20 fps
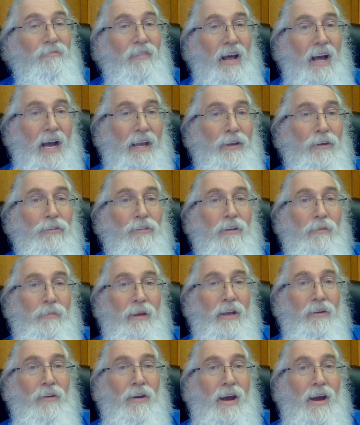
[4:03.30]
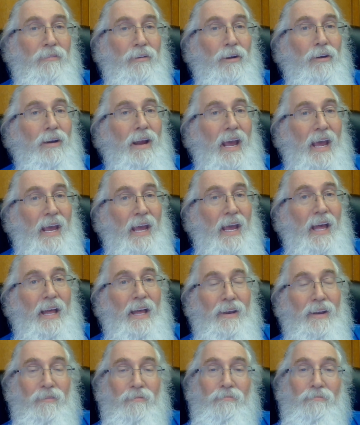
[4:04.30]
I used to be a driver,
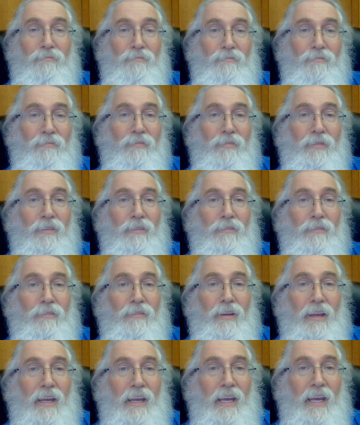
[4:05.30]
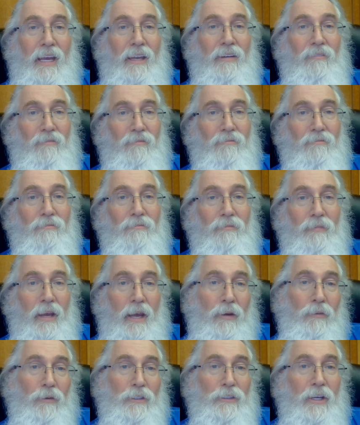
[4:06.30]
and it
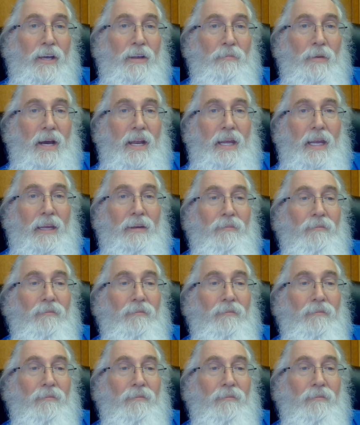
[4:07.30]
was good money.